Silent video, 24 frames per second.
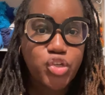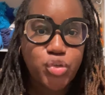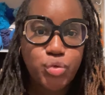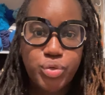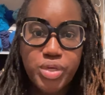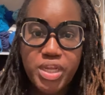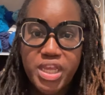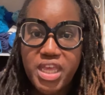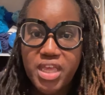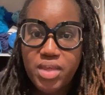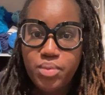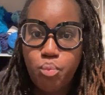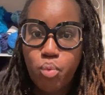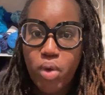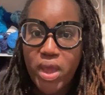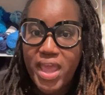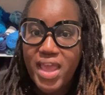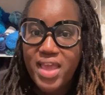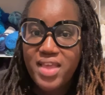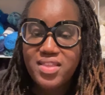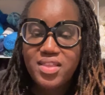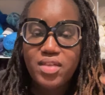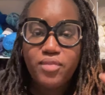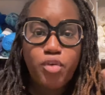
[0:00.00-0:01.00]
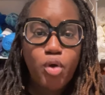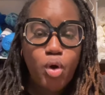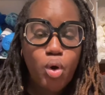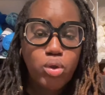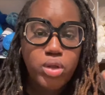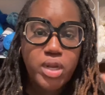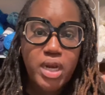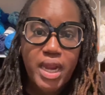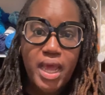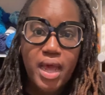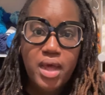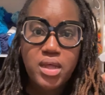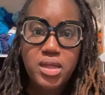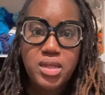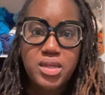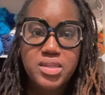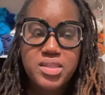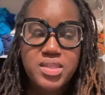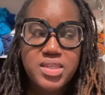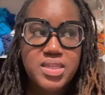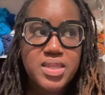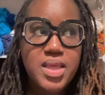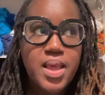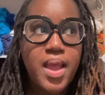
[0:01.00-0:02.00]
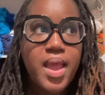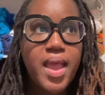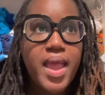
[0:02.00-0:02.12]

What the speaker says: unique ways of holding our hooks.